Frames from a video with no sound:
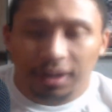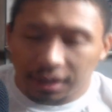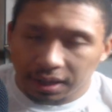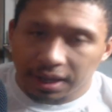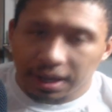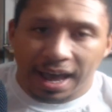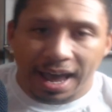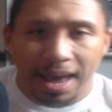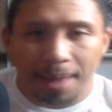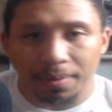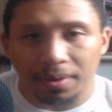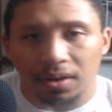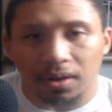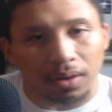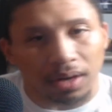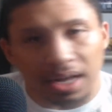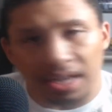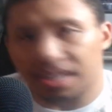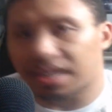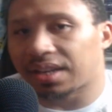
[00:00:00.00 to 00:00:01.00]

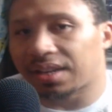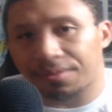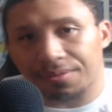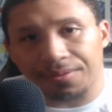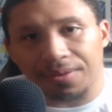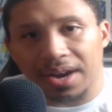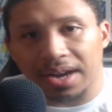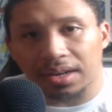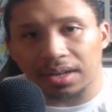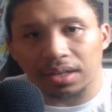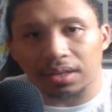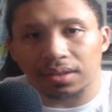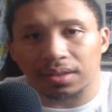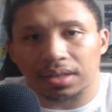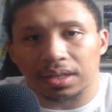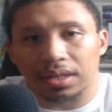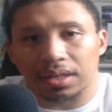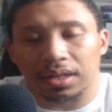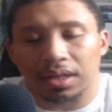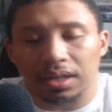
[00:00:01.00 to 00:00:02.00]
happy-go-lucky and friendly
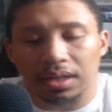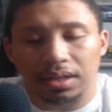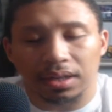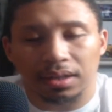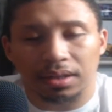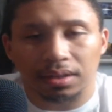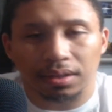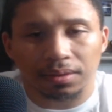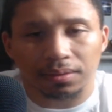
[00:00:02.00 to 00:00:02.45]
to